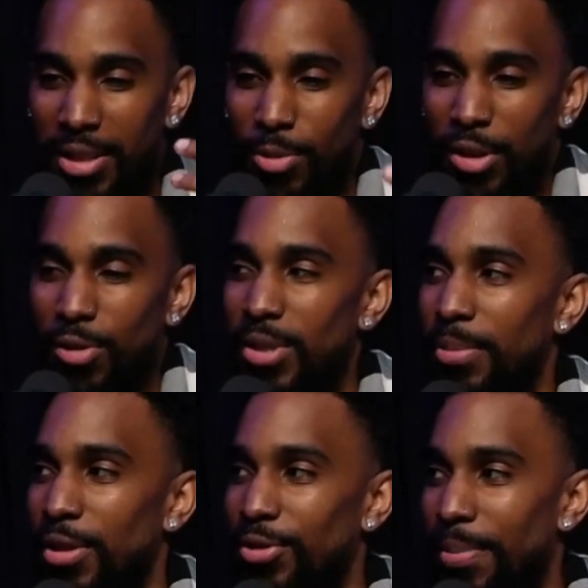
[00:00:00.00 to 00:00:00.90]
She wanted to do
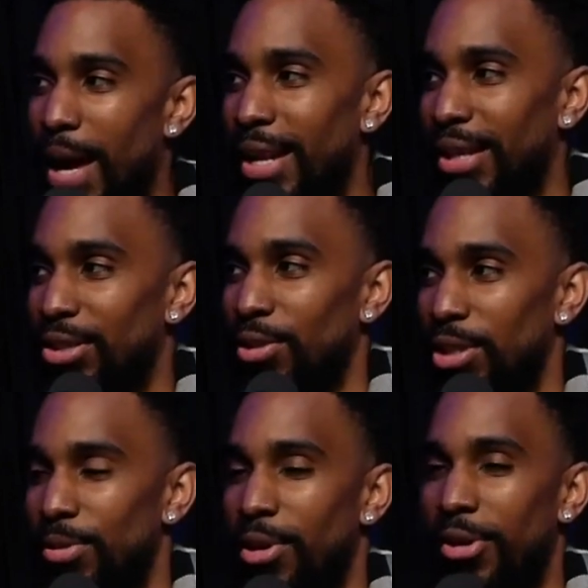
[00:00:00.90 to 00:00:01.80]
something dramatic. So she
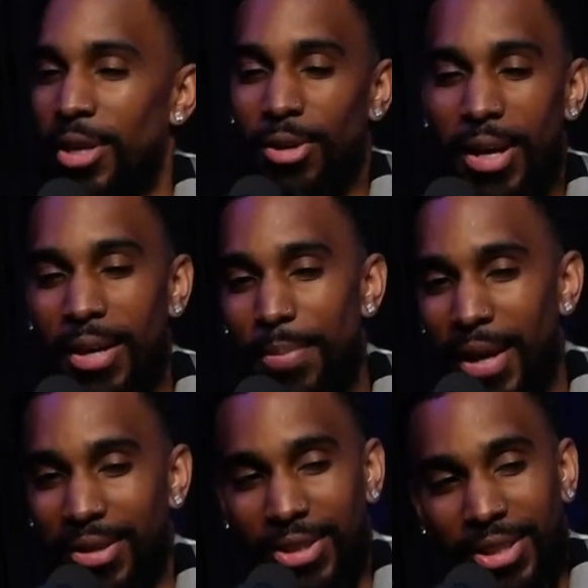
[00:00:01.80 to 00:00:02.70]
was already in her head
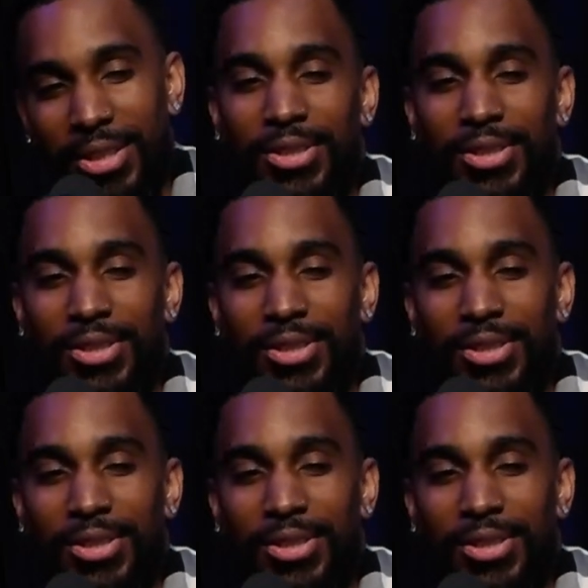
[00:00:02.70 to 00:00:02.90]
about the shit.